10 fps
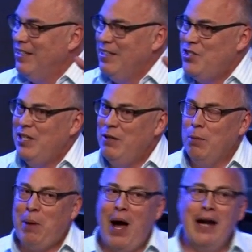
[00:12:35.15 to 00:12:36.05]
See, her
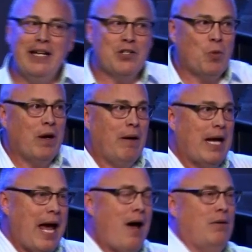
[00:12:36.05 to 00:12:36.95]
body is wearing
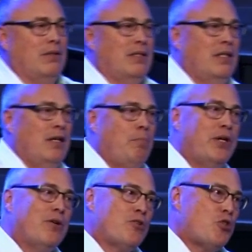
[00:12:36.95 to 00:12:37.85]
out,
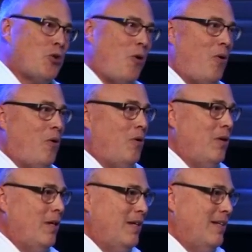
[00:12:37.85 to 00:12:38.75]
but her soul
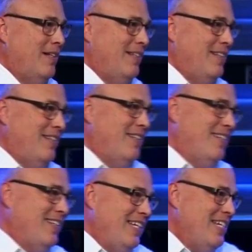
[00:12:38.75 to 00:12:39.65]

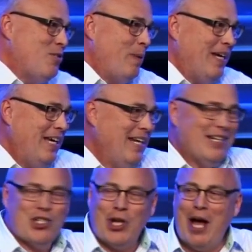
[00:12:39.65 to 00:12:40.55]
is beginning
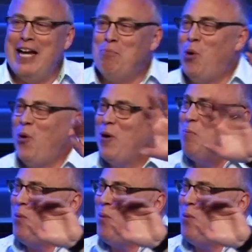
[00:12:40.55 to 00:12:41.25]
to shine more and